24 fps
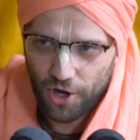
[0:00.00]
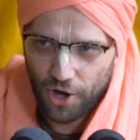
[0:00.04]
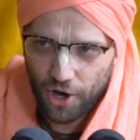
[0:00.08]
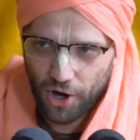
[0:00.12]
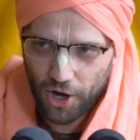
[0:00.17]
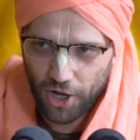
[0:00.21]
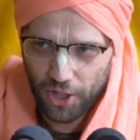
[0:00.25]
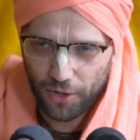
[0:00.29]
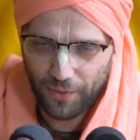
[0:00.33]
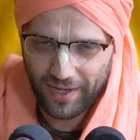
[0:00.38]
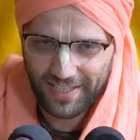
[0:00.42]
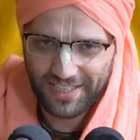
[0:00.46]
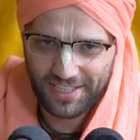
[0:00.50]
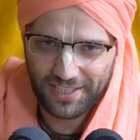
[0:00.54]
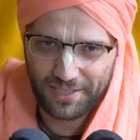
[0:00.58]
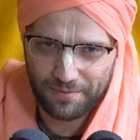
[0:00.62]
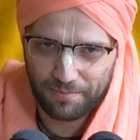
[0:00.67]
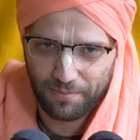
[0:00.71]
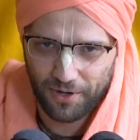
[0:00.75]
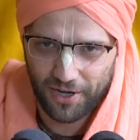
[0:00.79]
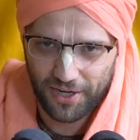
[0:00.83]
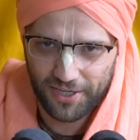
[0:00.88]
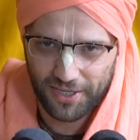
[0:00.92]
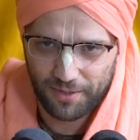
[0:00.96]
all the way to the
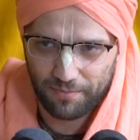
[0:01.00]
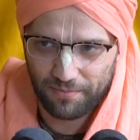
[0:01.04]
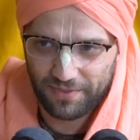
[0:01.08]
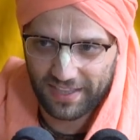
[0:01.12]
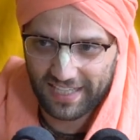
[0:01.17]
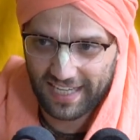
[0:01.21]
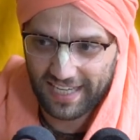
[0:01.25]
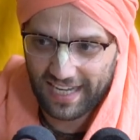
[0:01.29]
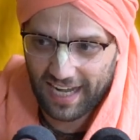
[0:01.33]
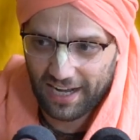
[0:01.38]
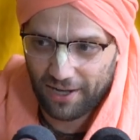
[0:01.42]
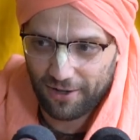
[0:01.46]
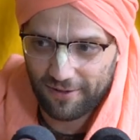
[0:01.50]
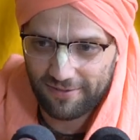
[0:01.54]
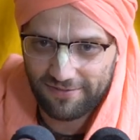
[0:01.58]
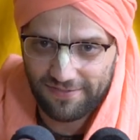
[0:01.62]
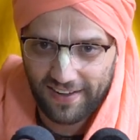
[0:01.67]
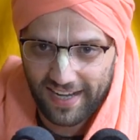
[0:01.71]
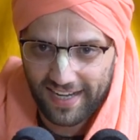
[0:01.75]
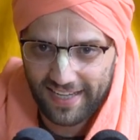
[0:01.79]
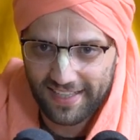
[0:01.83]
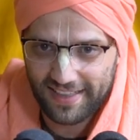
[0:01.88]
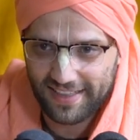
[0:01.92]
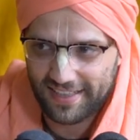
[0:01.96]
bottom, thinking, I'll
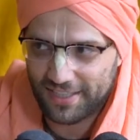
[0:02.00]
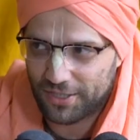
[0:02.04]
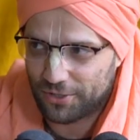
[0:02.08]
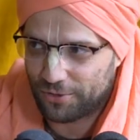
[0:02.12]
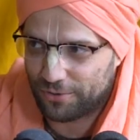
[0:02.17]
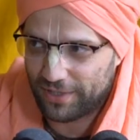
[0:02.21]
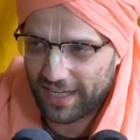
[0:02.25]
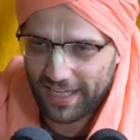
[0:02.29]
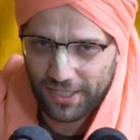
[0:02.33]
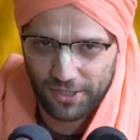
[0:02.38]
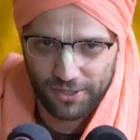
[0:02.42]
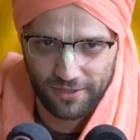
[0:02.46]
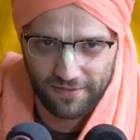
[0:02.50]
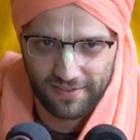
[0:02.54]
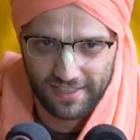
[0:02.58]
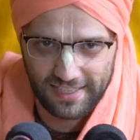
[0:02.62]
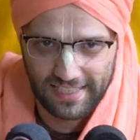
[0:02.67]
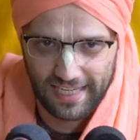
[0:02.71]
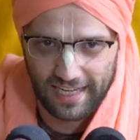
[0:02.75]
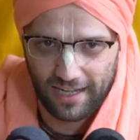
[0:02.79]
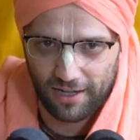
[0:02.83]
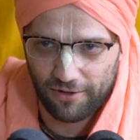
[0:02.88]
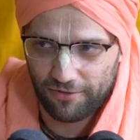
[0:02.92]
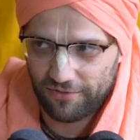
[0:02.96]
find the true nature of the
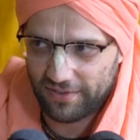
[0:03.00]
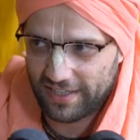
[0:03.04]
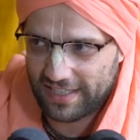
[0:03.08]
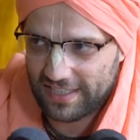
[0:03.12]
self.